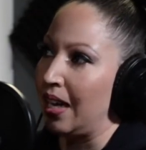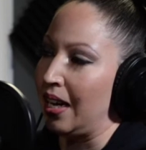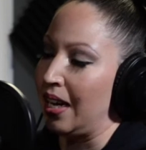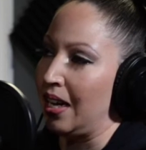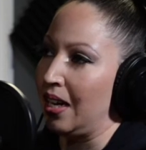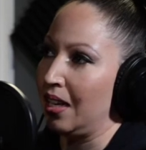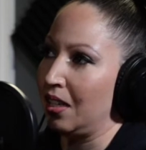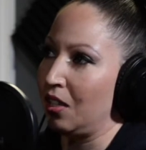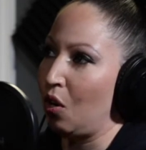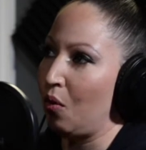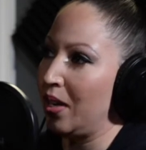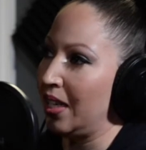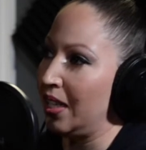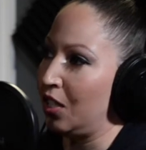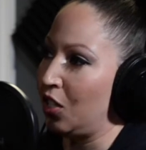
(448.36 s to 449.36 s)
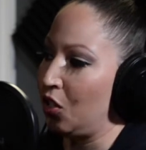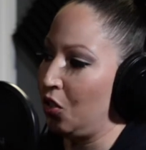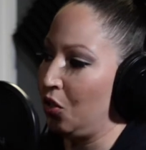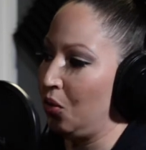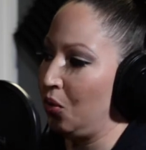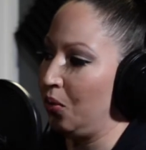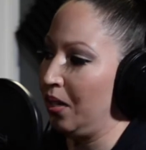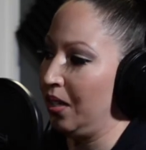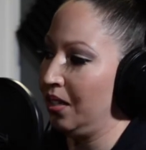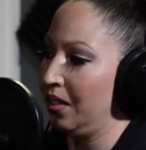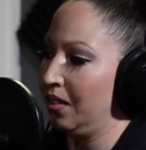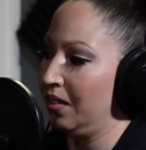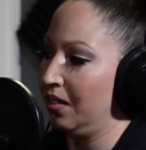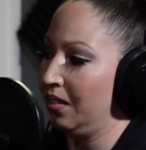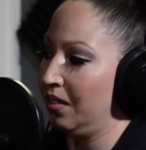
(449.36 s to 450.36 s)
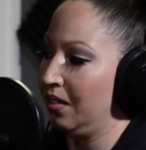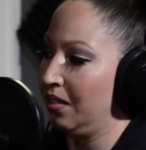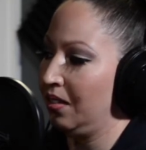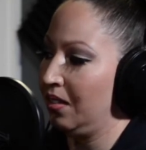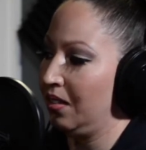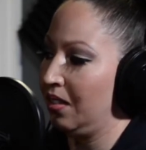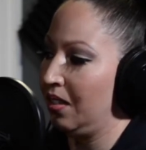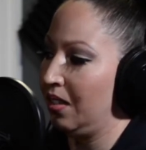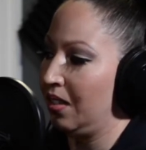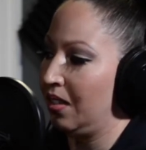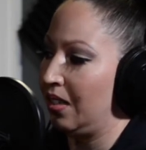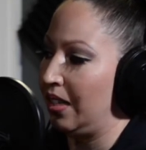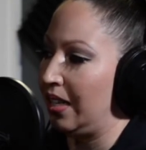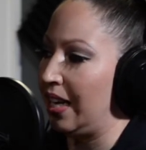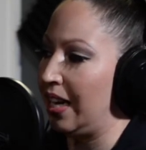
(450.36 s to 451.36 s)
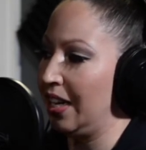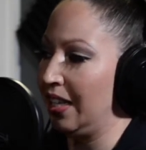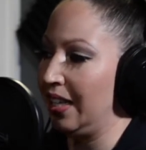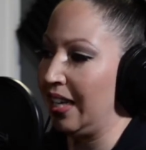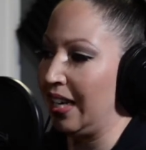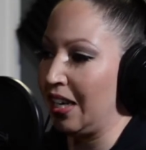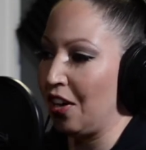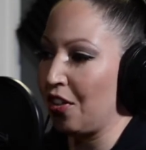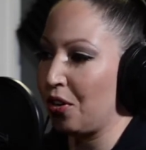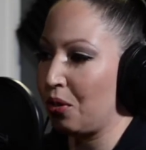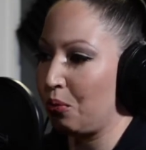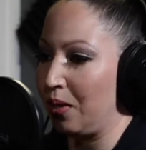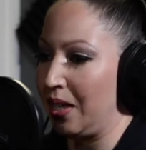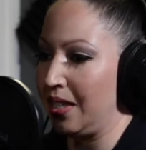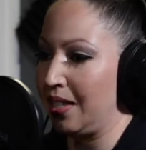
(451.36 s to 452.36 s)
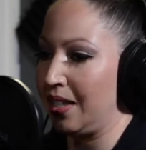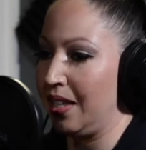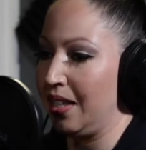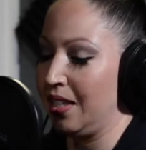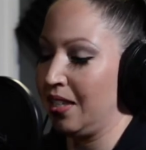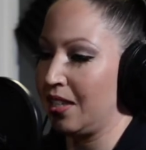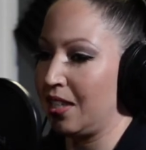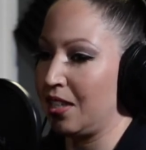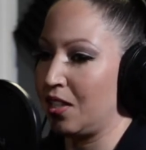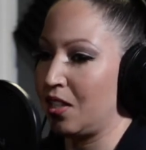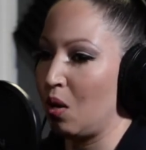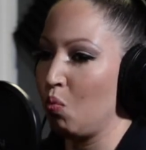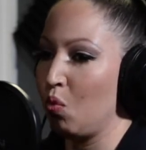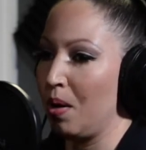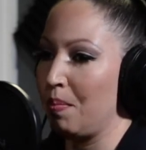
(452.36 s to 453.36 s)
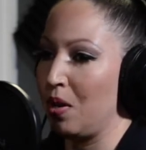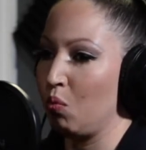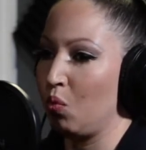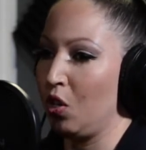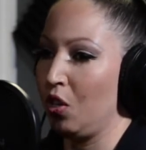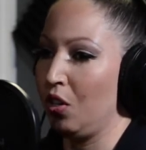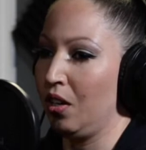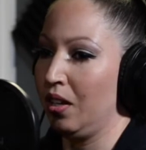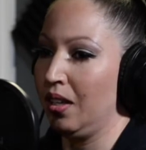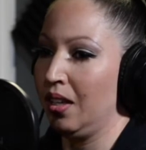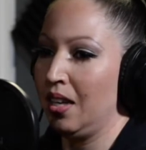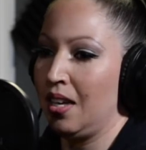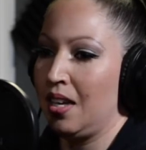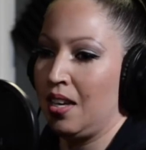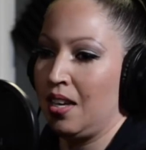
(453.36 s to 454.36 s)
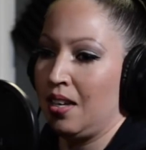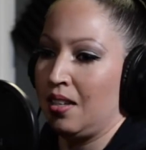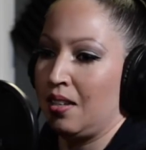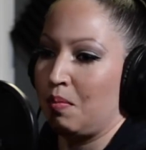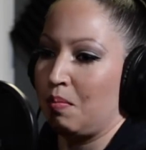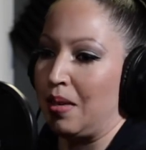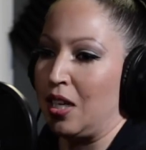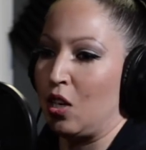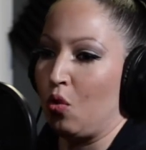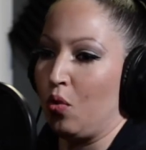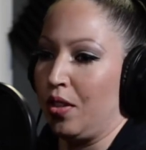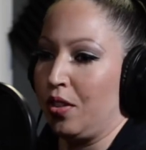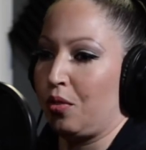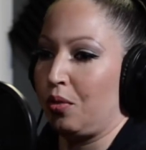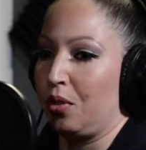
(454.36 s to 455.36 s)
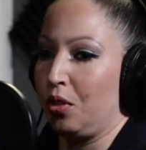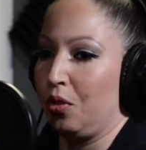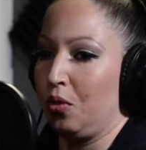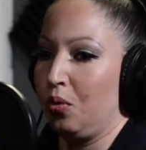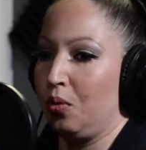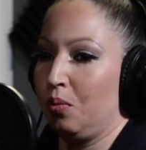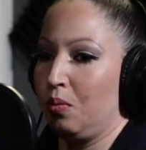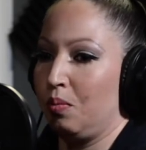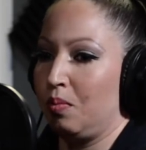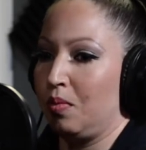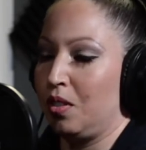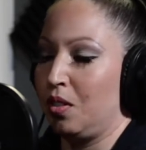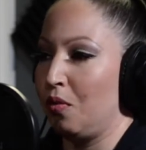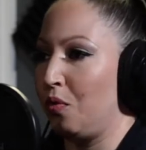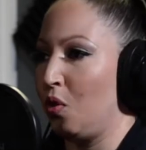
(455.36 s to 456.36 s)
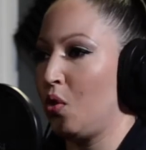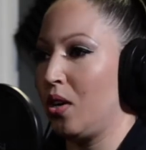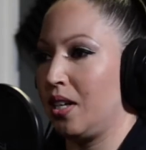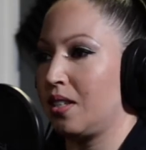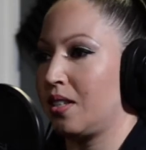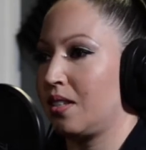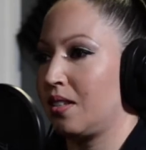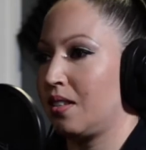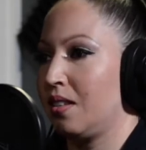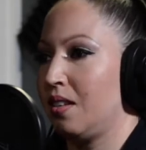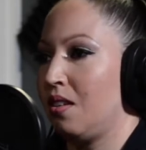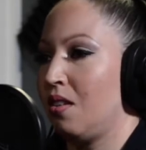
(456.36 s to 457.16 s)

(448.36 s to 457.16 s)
and going into, uh, like, other reasons, some women will be going through divorce,